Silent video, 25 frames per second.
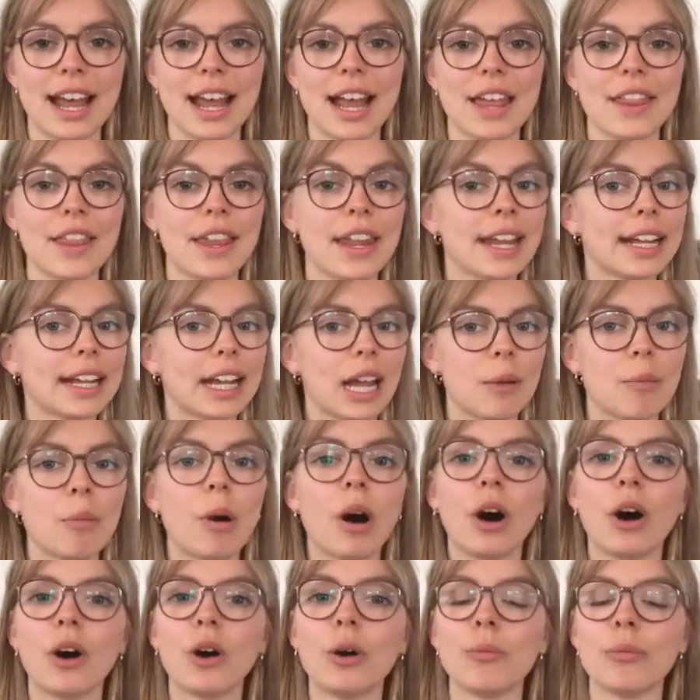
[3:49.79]
And then I came
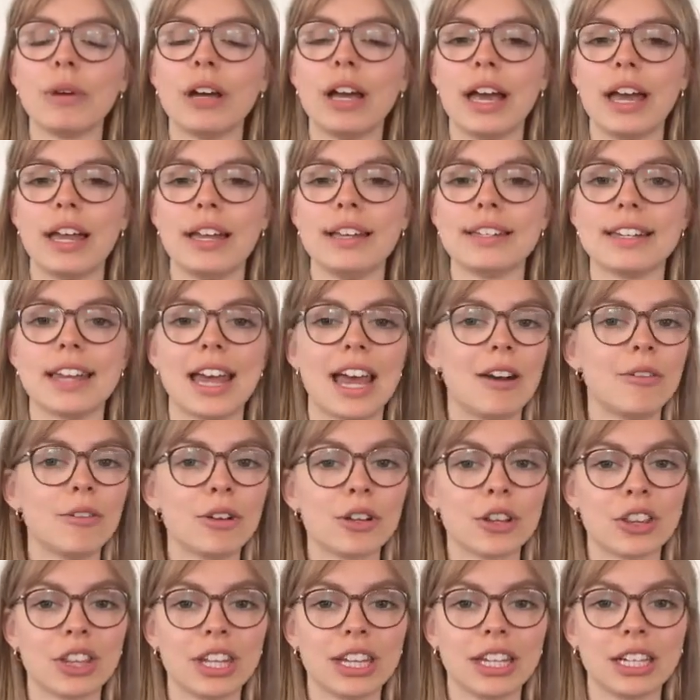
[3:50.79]
home and
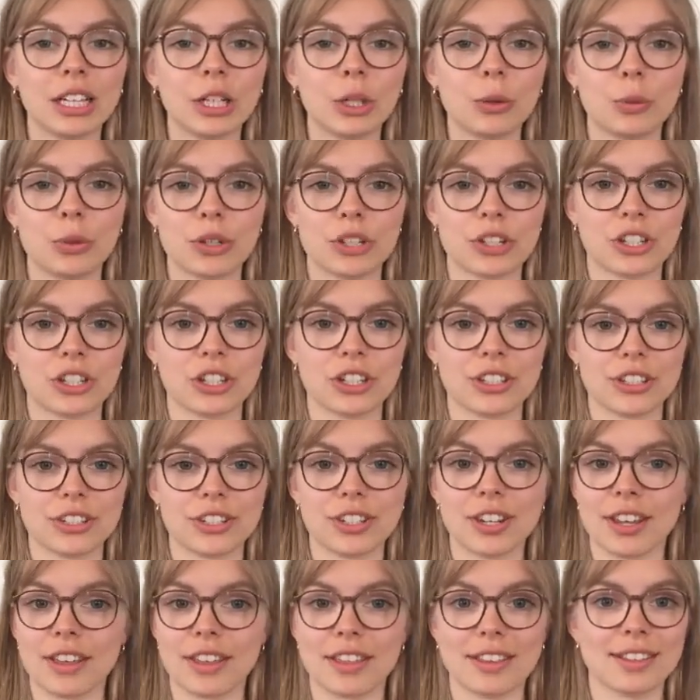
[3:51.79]
everything was
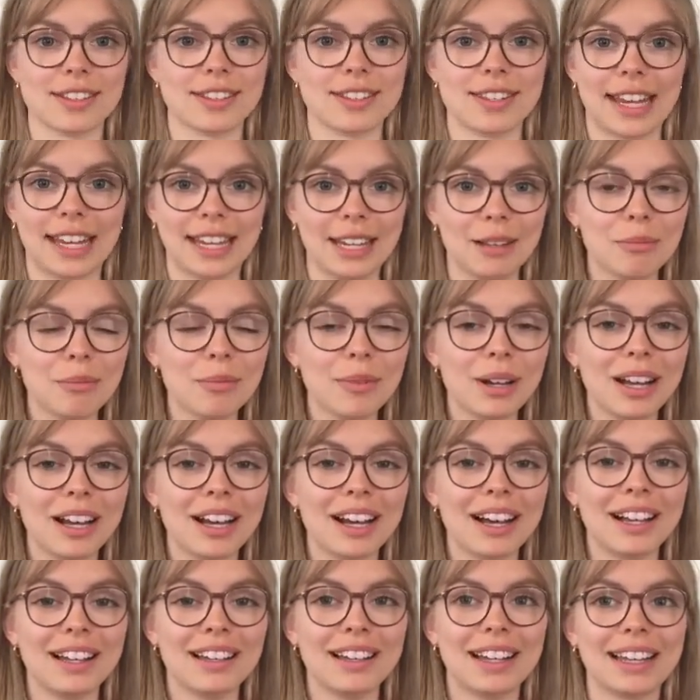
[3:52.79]
just the same.
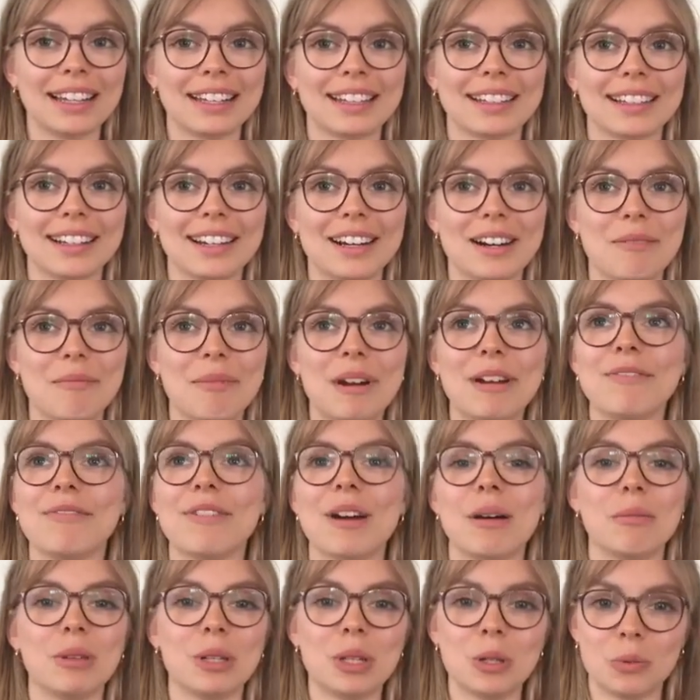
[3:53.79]
Like, my
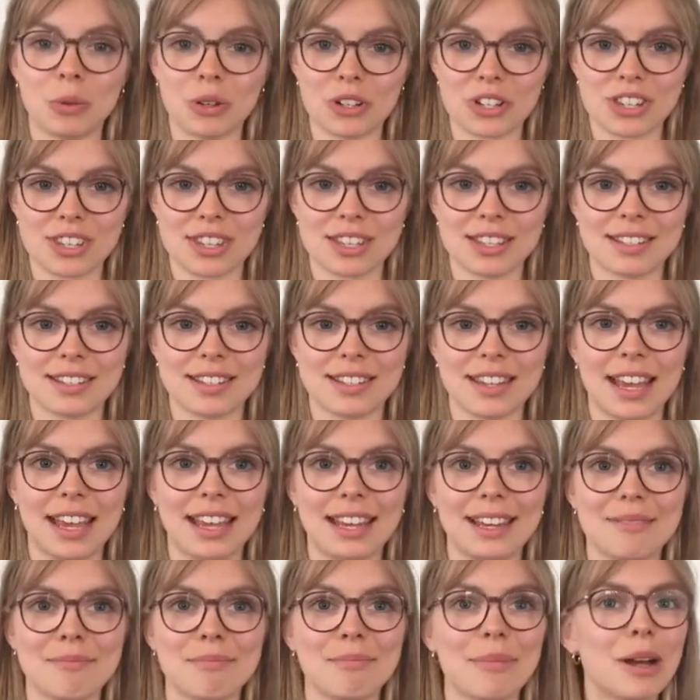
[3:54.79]
family was the
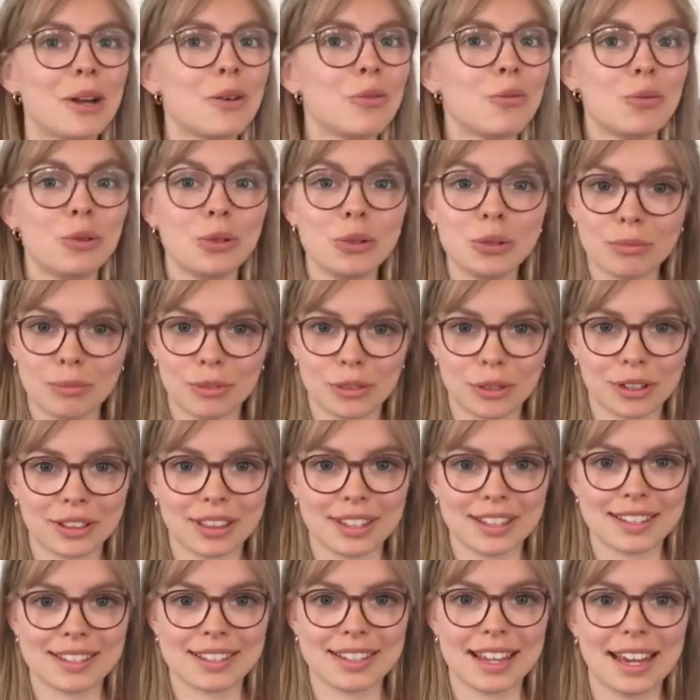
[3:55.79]
same, my room looked
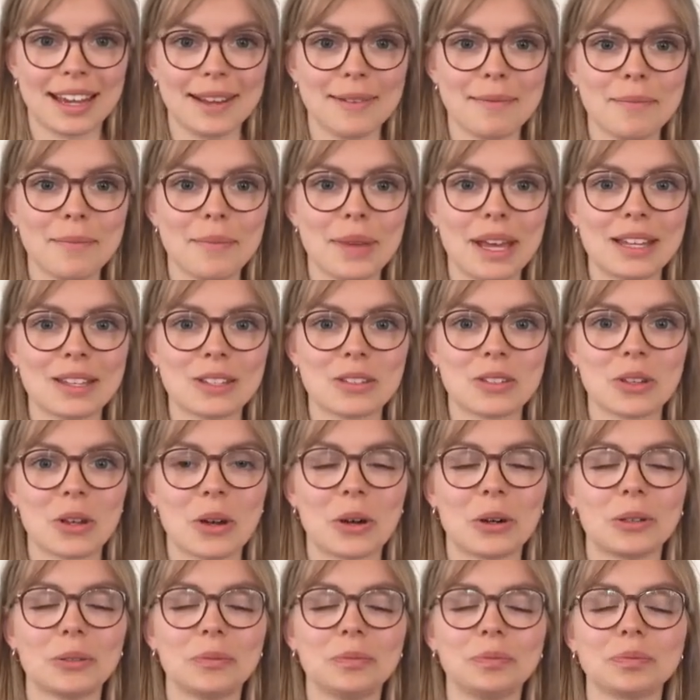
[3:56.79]
the same, and
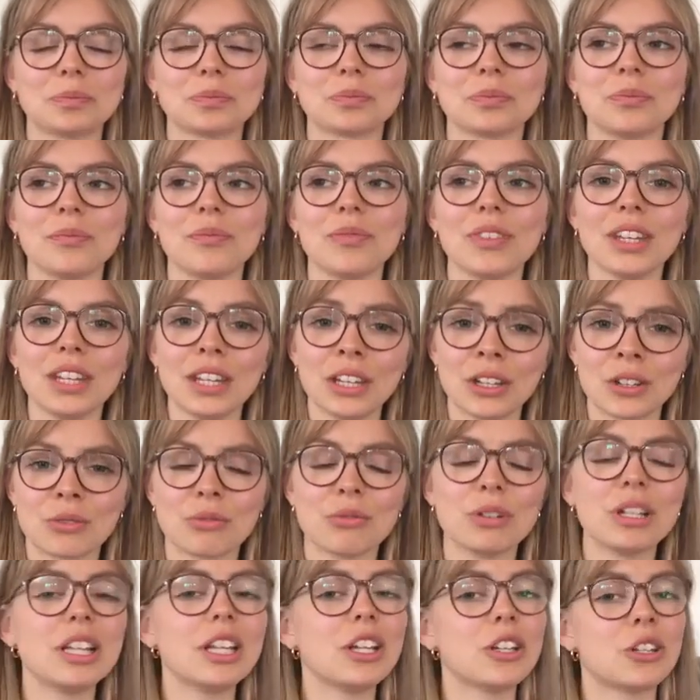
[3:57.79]
so it
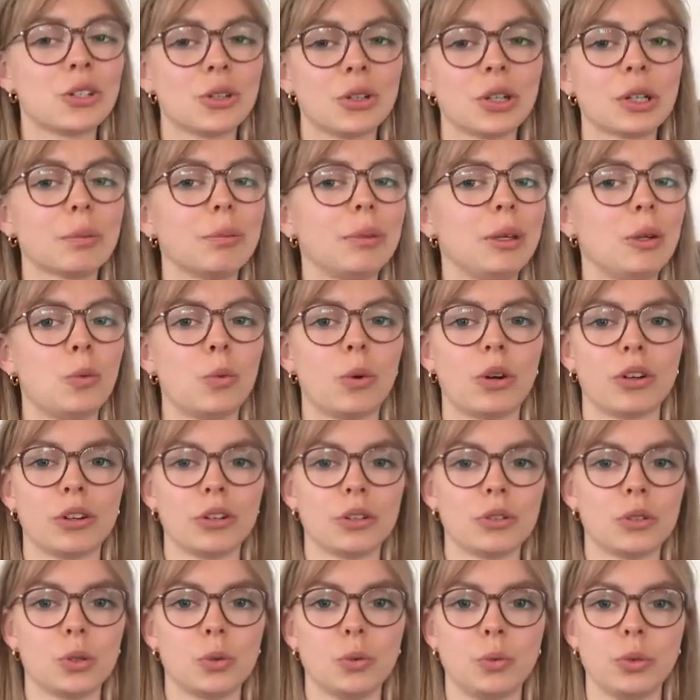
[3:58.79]
really took me 1 or
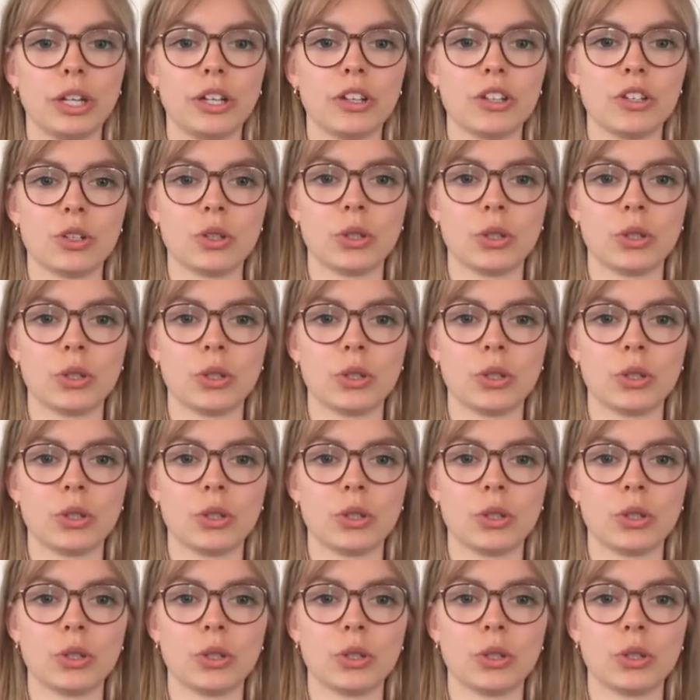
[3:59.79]
2 weeks